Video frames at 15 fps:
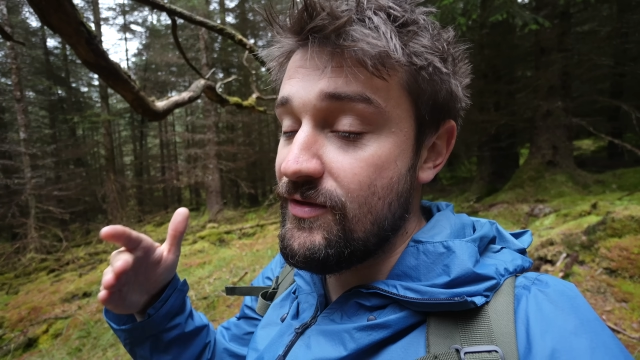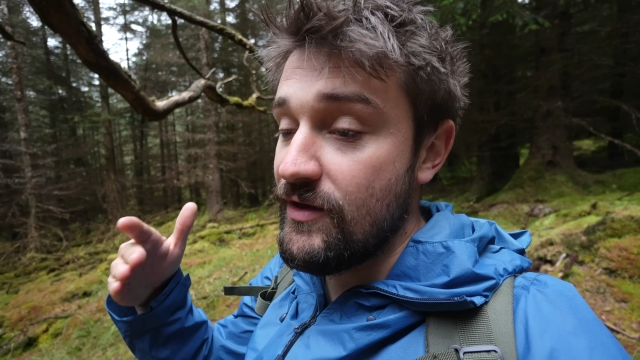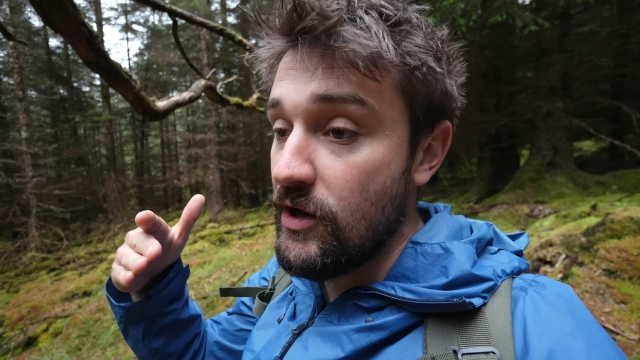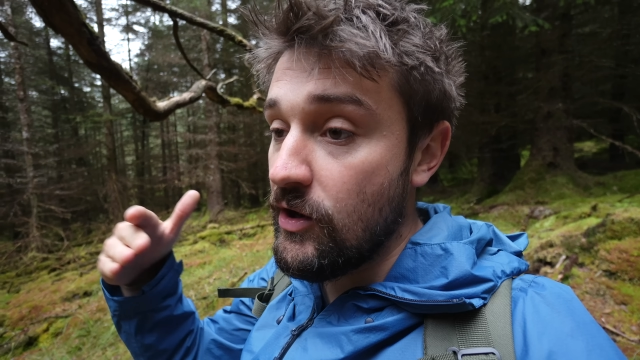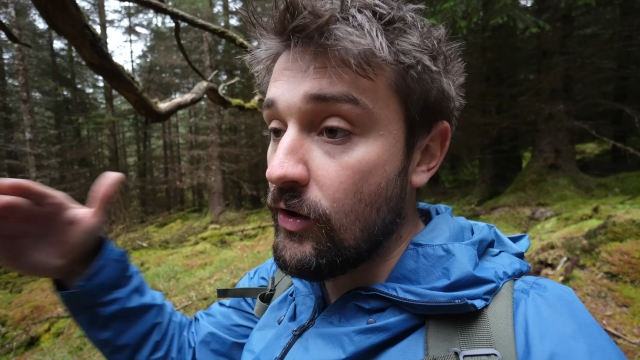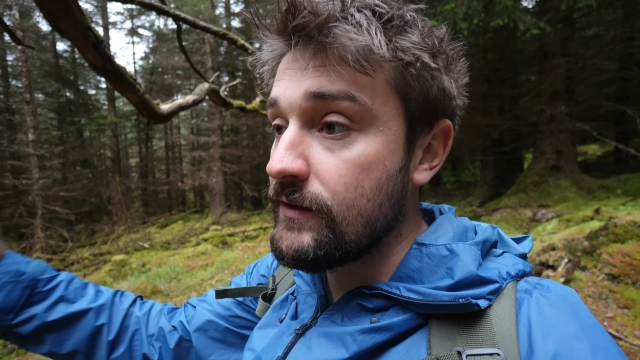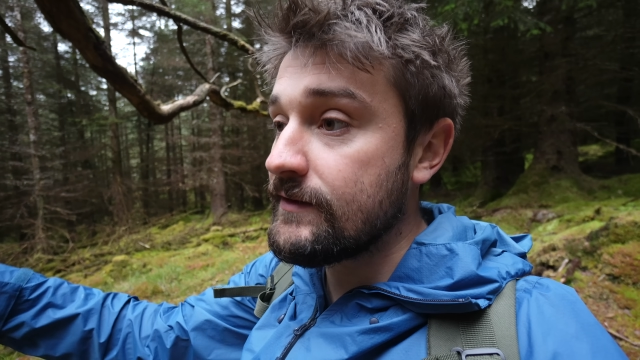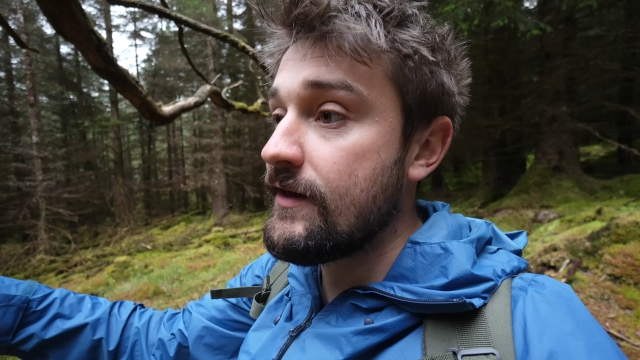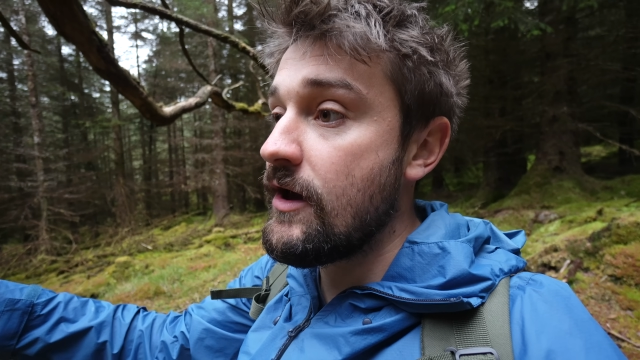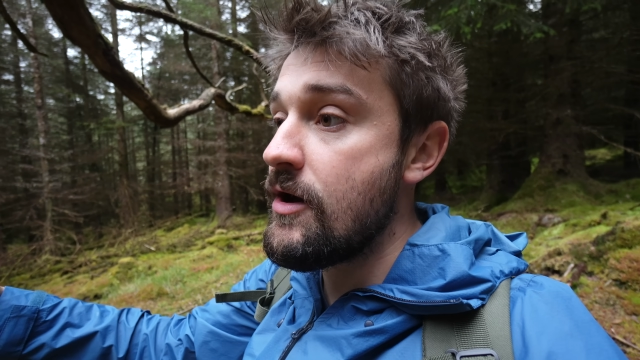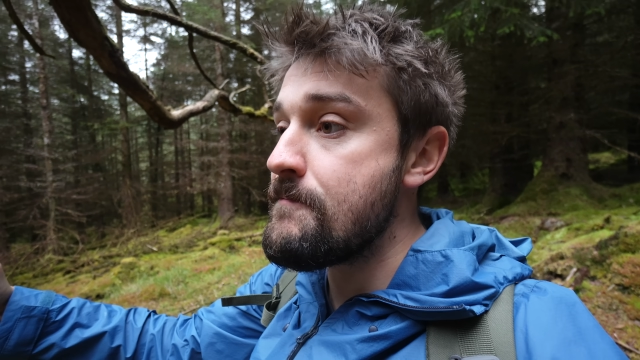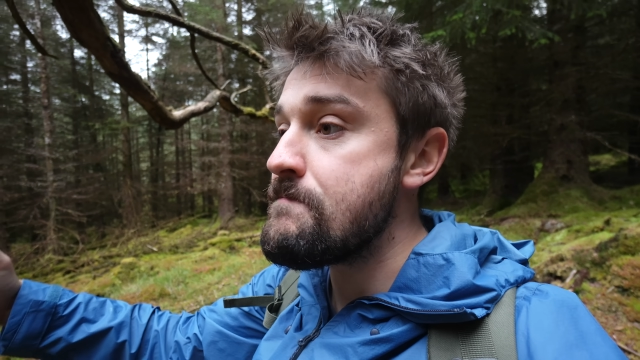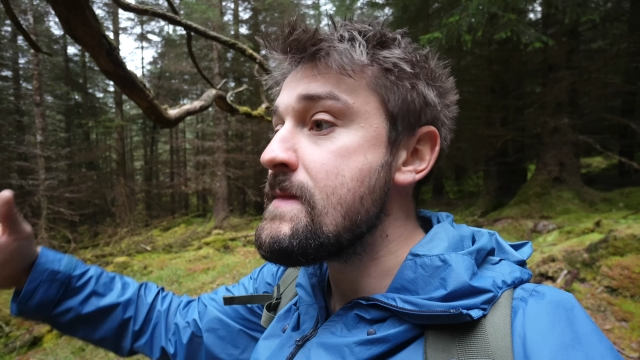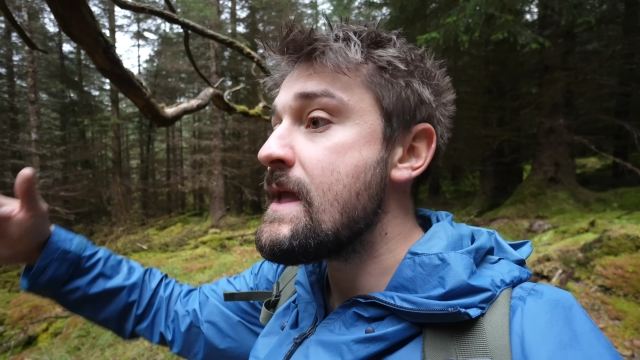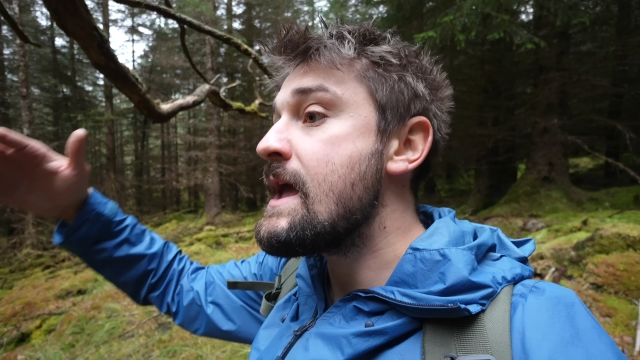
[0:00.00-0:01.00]
the long
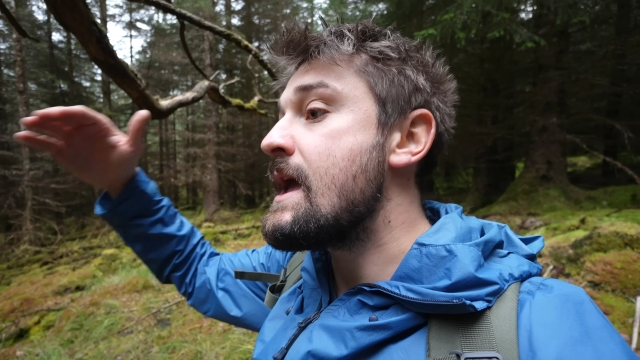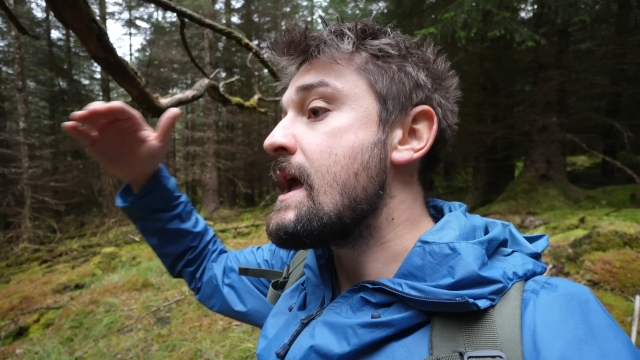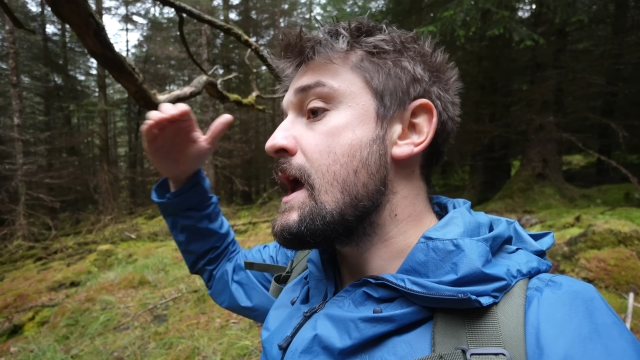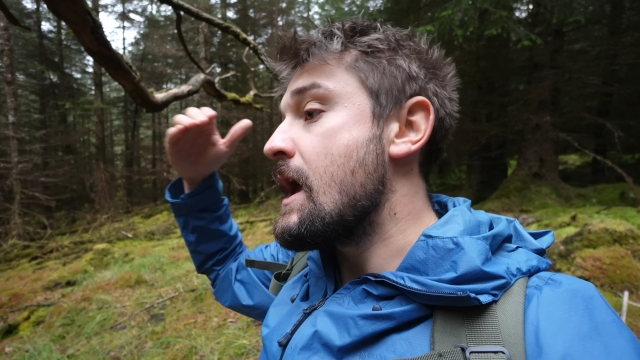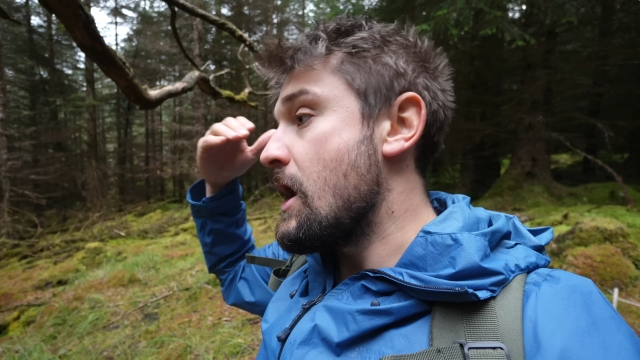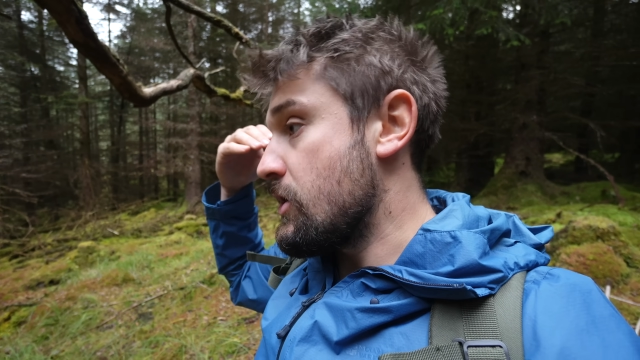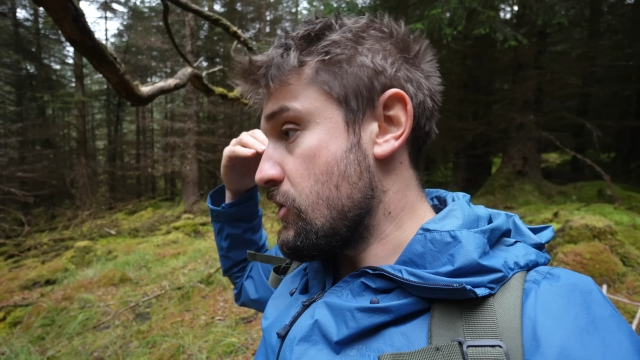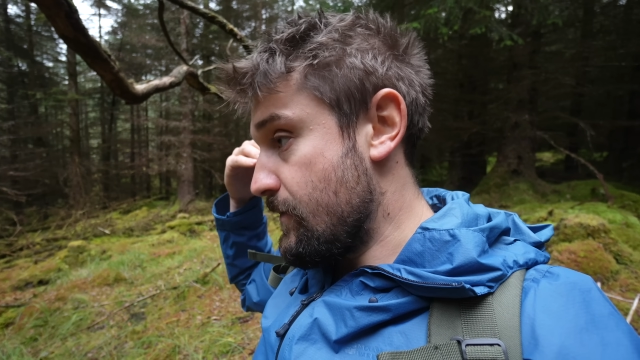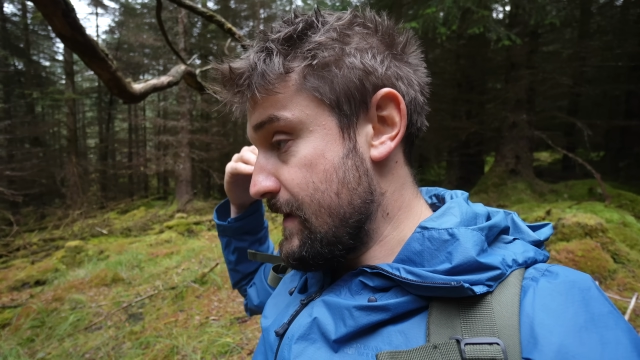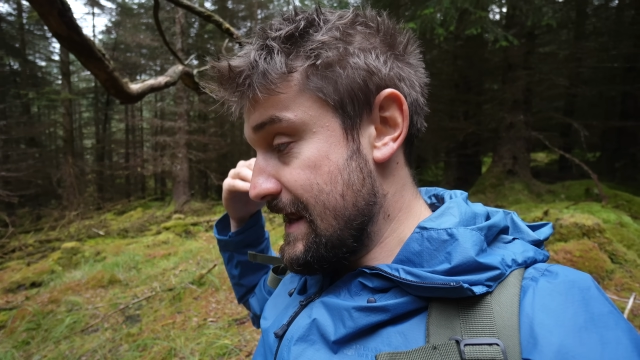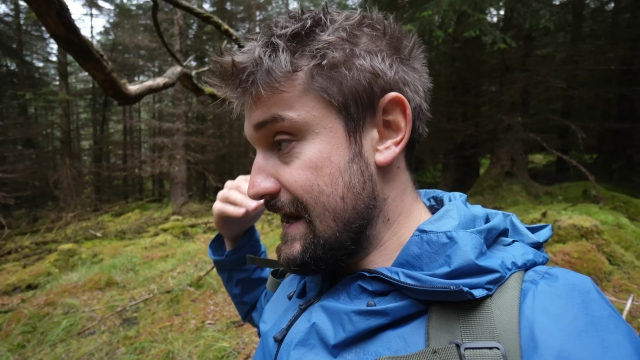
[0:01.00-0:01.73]
term, you'll be